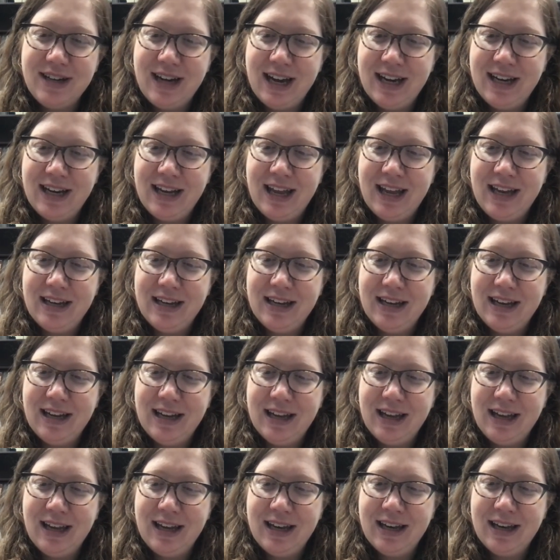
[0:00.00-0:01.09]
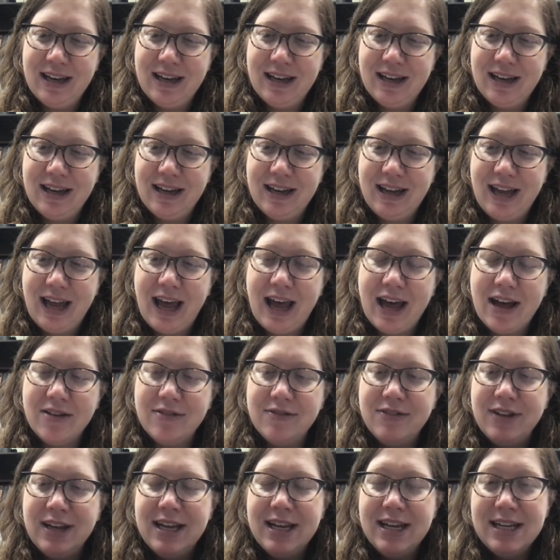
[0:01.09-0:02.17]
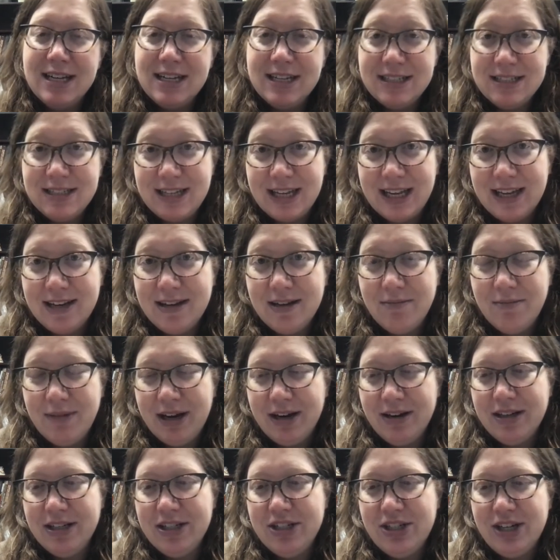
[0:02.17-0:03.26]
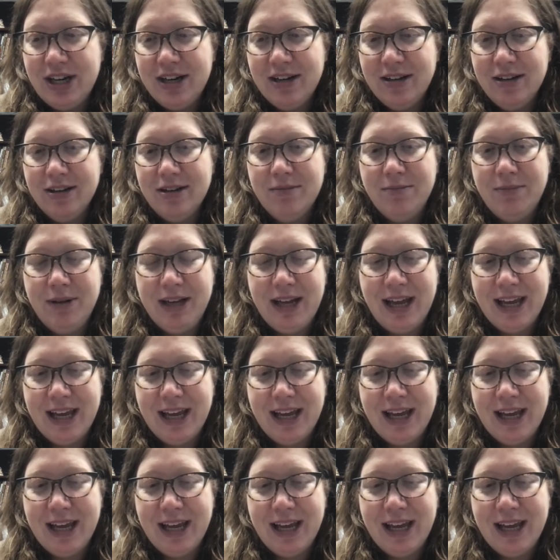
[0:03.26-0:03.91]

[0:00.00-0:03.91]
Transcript: and have Dan and Mary share a little bit.